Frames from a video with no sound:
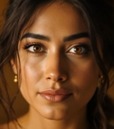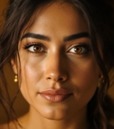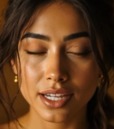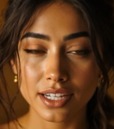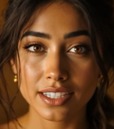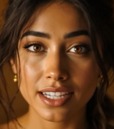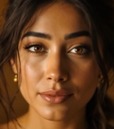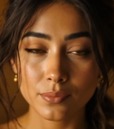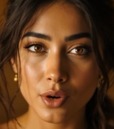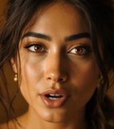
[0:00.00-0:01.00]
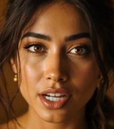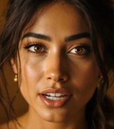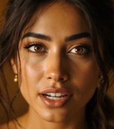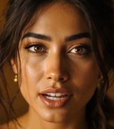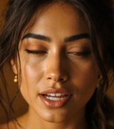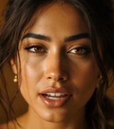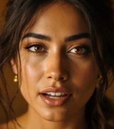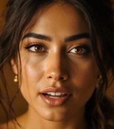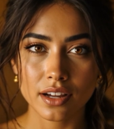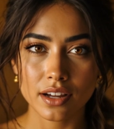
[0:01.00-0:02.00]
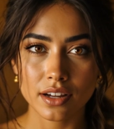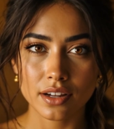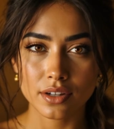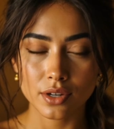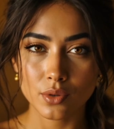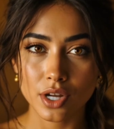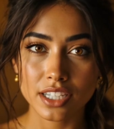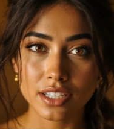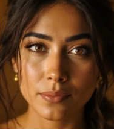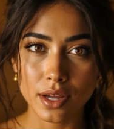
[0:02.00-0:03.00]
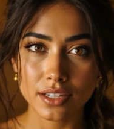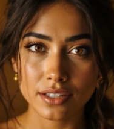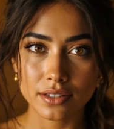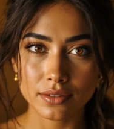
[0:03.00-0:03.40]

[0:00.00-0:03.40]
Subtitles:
And in that mourning, you create space.